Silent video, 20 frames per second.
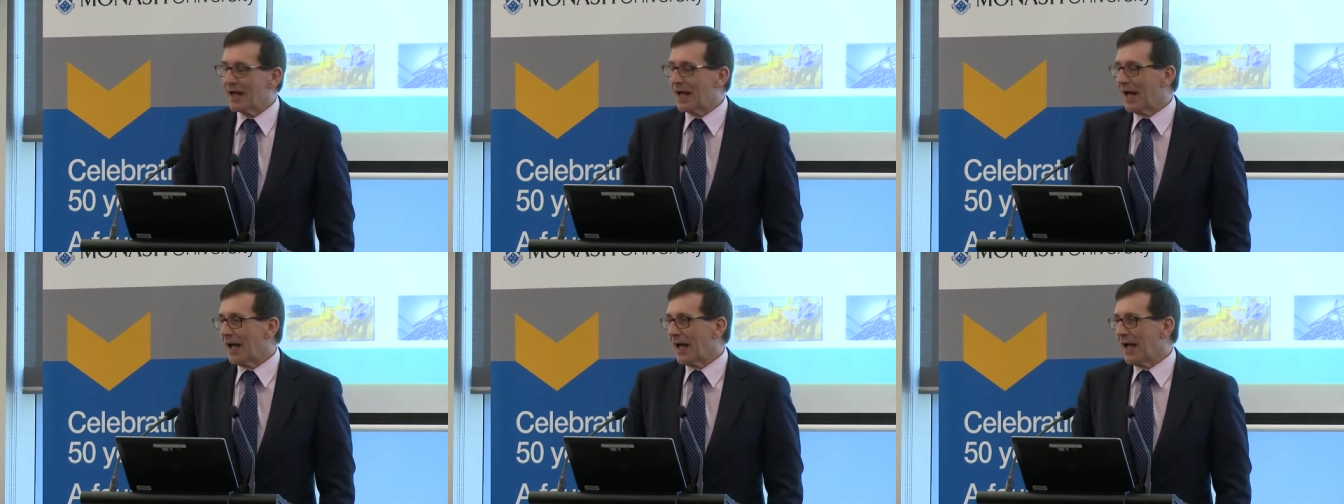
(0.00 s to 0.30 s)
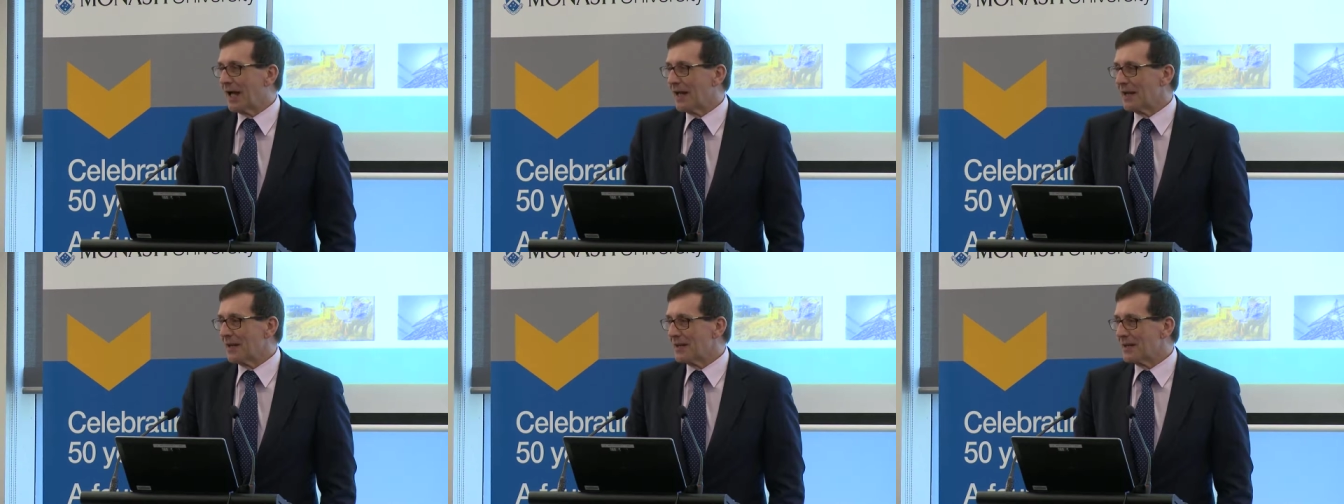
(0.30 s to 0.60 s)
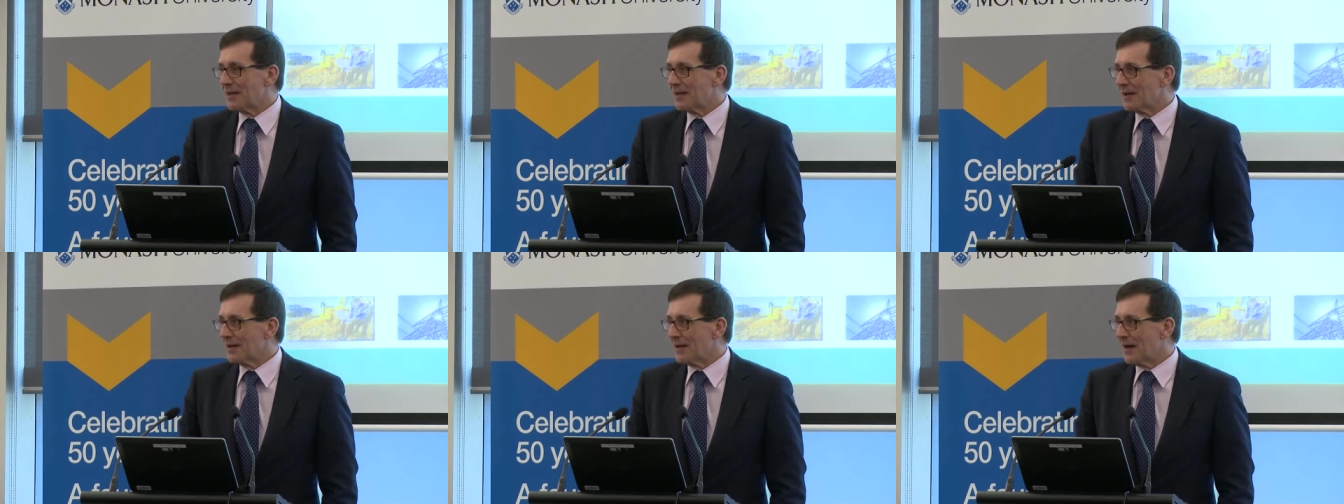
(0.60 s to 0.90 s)

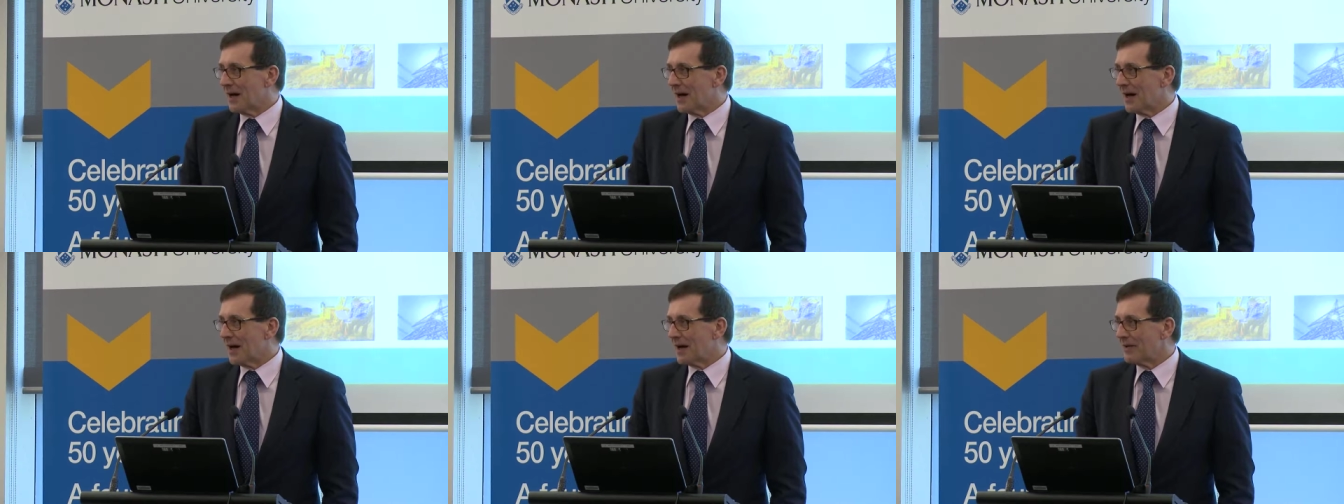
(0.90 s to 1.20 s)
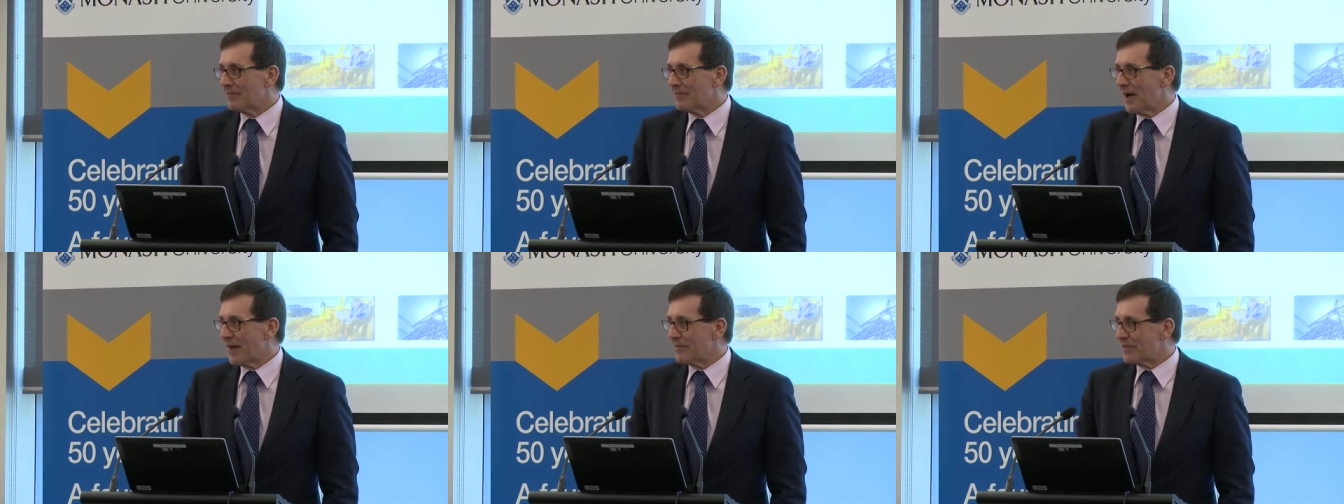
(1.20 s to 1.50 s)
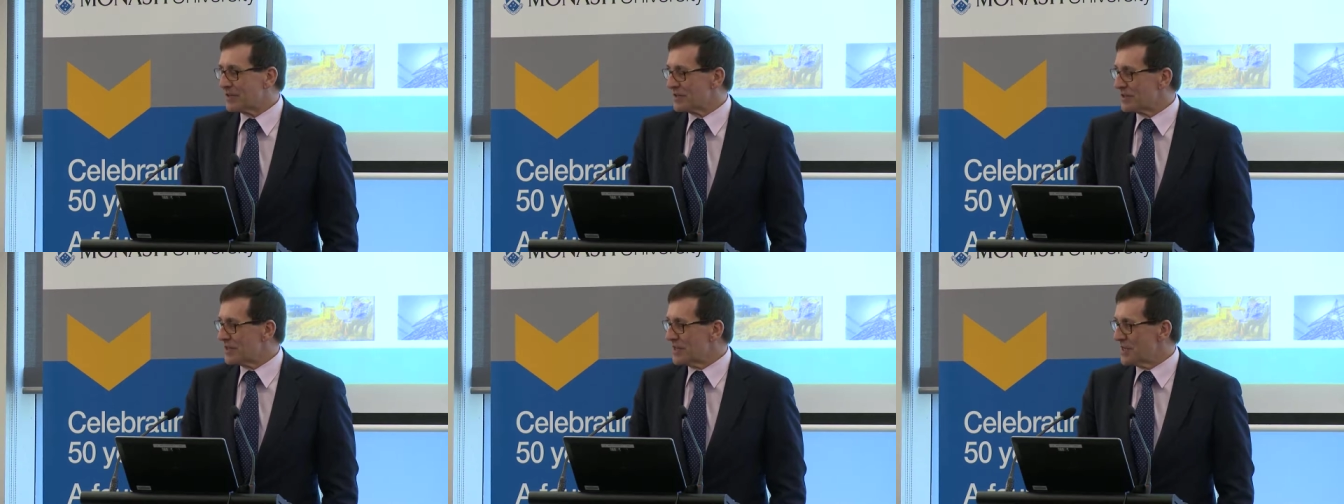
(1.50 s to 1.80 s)
And uh, I,
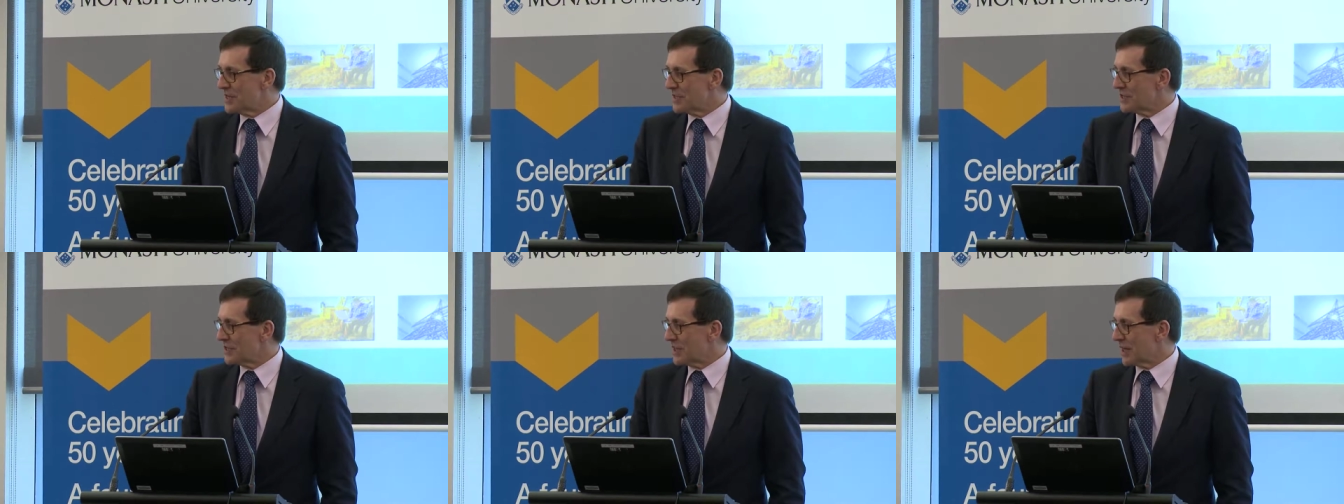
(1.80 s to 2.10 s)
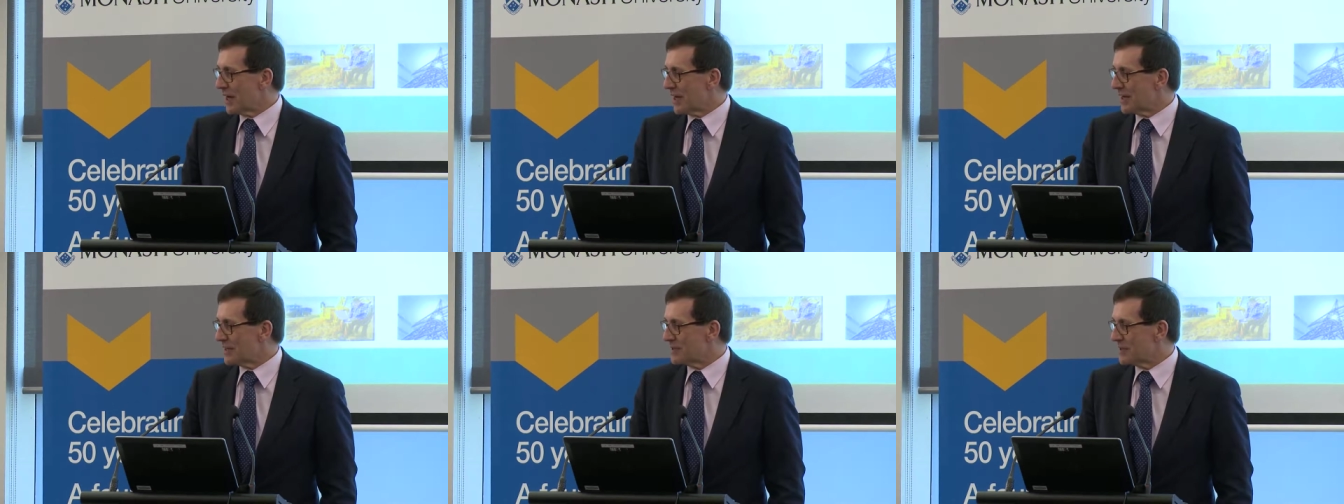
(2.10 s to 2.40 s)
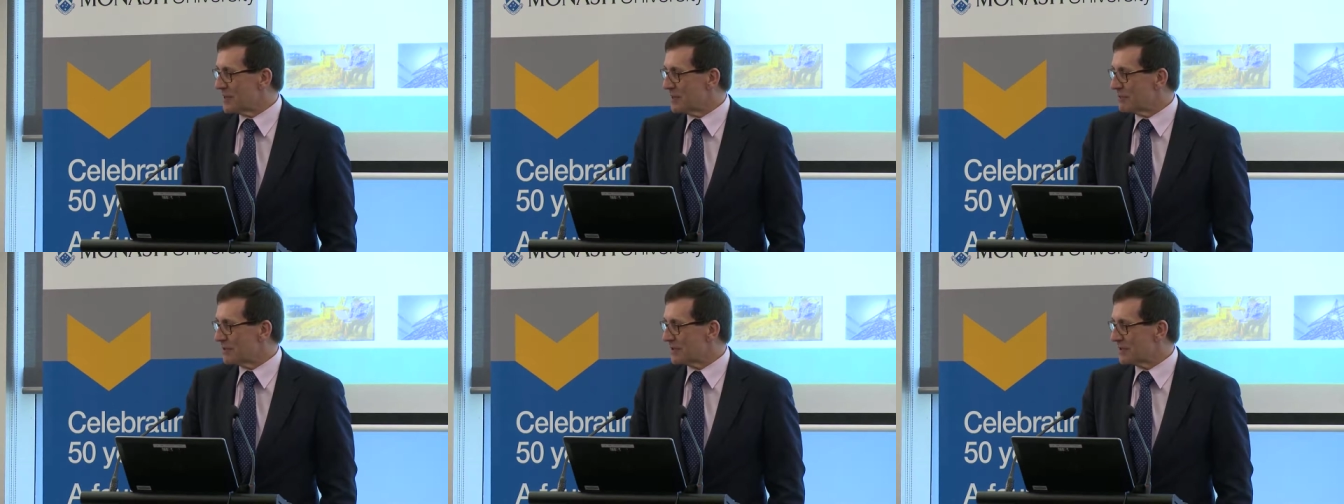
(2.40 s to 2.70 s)
having seen his slides,
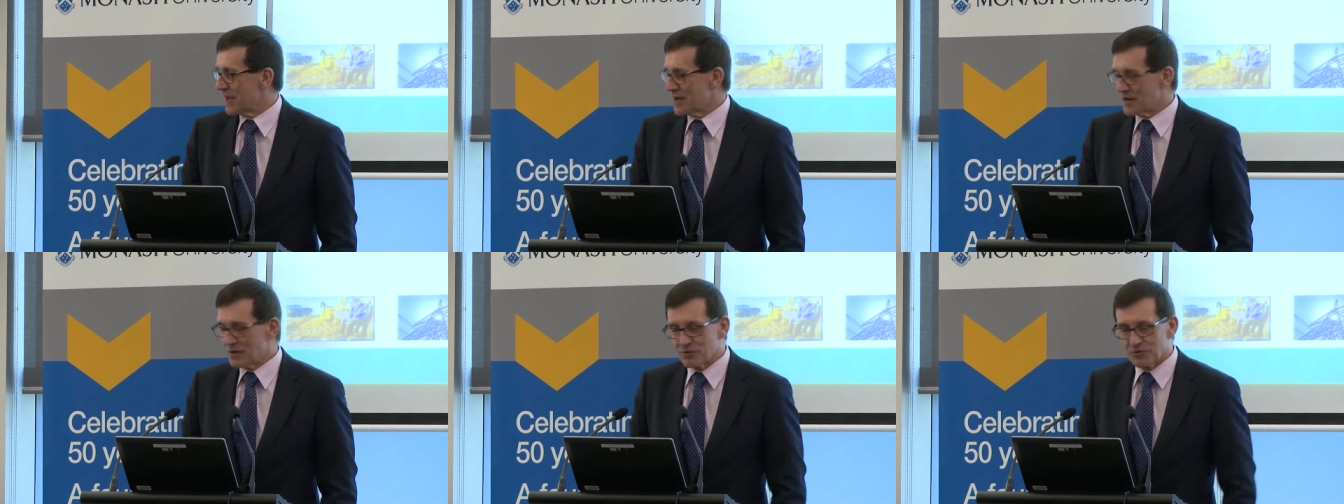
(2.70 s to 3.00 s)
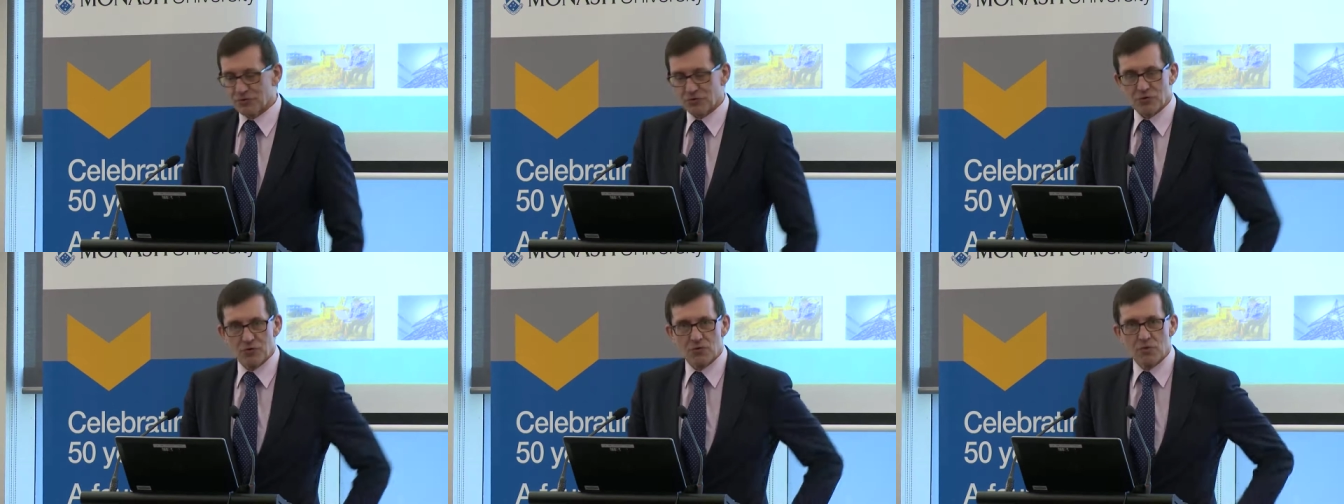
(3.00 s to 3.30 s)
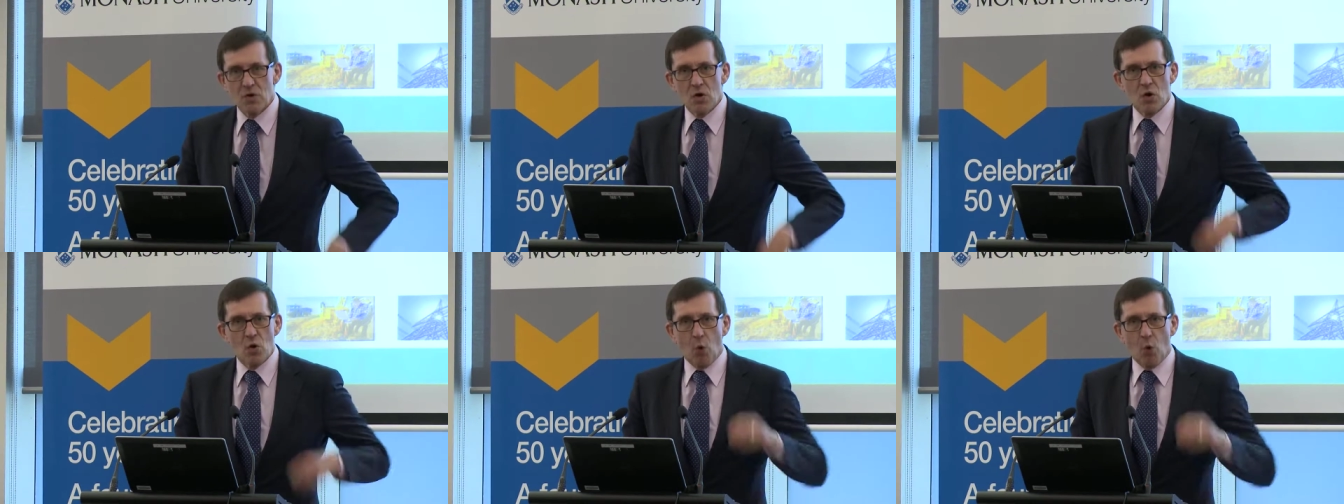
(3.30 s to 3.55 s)
he will take you through